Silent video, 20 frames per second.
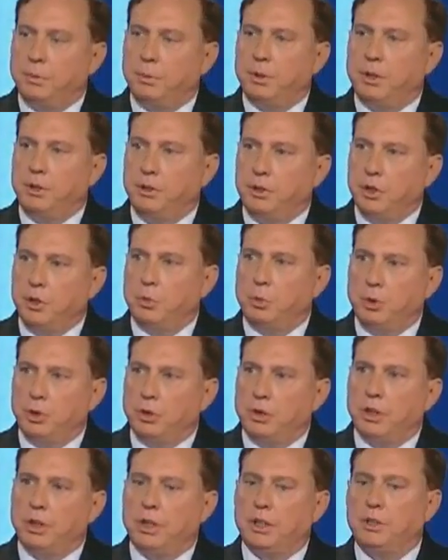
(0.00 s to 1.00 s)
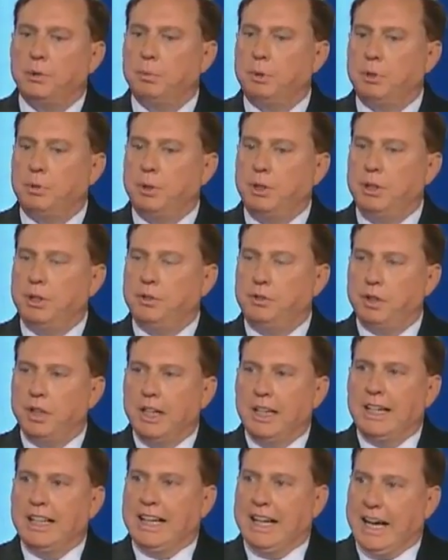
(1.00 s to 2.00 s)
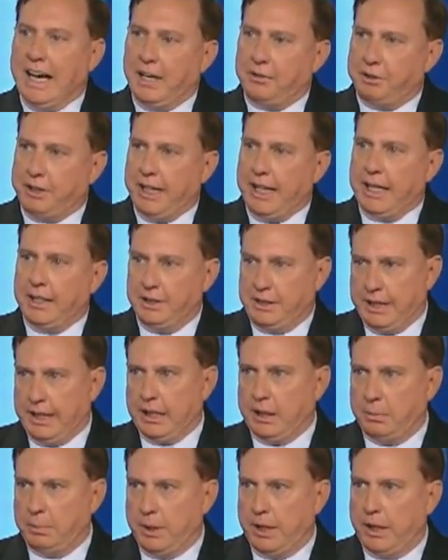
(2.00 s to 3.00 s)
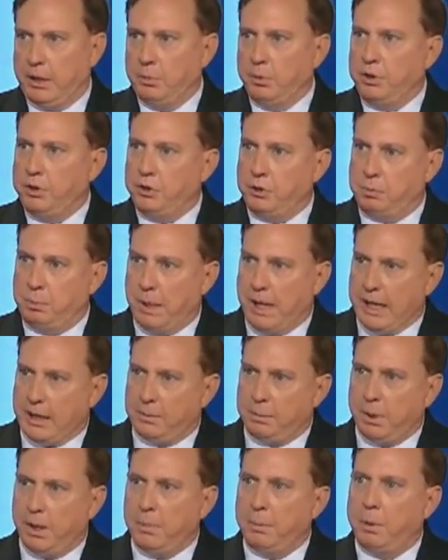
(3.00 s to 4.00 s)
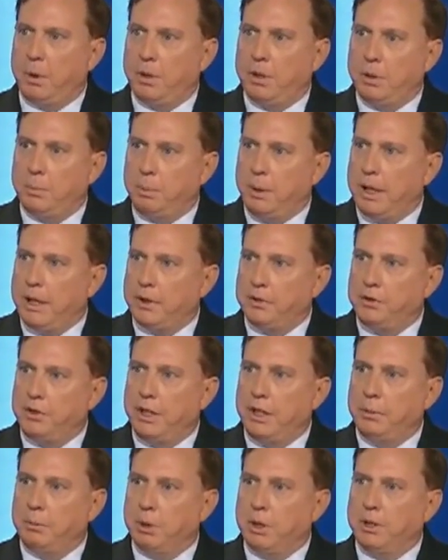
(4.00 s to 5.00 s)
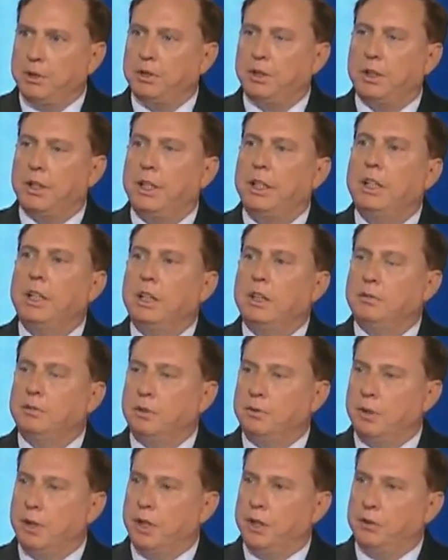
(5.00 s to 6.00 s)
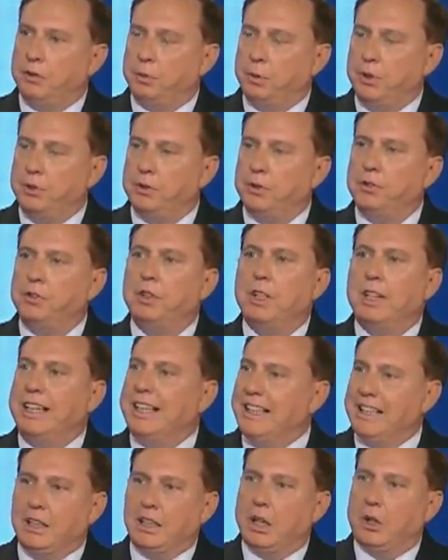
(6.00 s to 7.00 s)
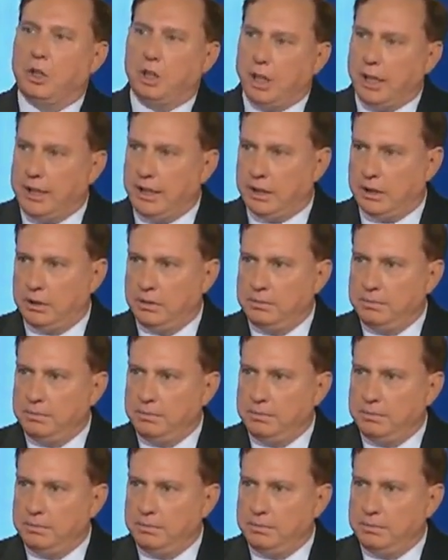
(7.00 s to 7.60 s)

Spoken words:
community, no real connection between this Afghan Taliban, which is backed by part of the Pakistani military for various reasons, and al-Qaeda.